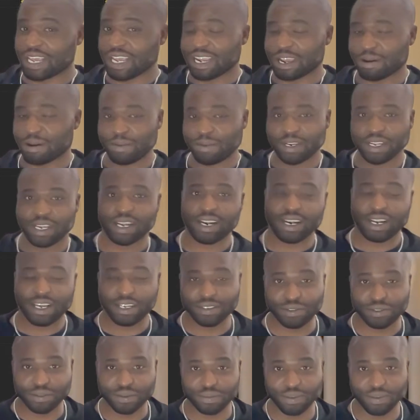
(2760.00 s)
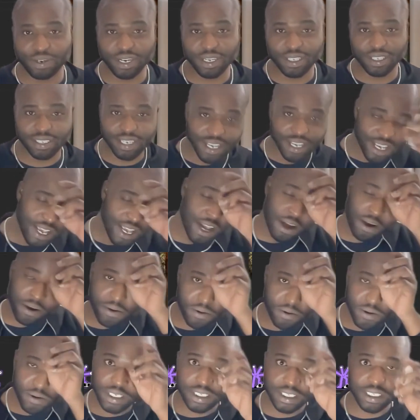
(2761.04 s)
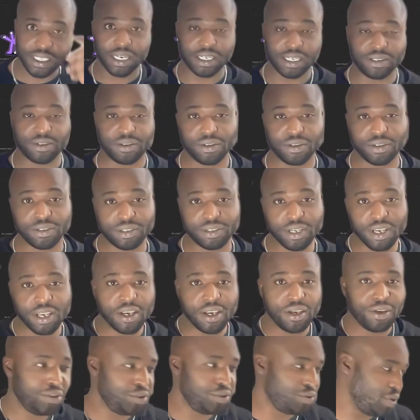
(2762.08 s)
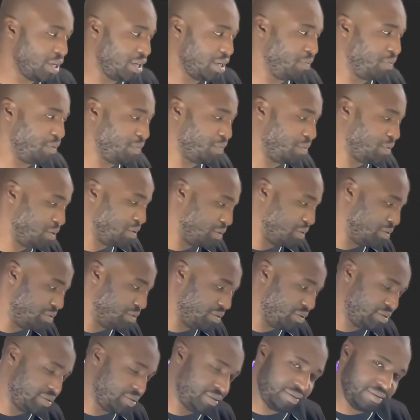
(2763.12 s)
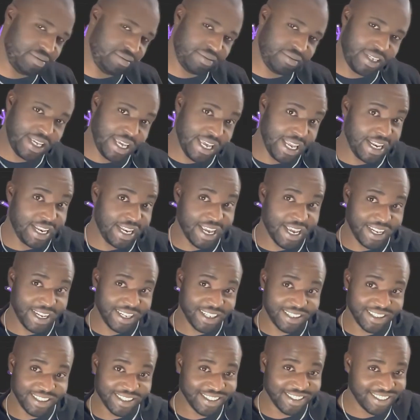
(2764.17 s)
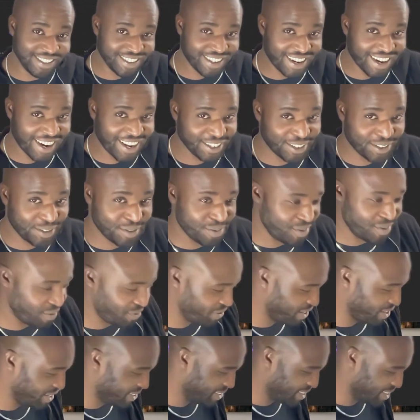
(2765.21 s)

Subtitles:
I'm in a classroom, right? How cool is that? Because usually people don't get that classroom effect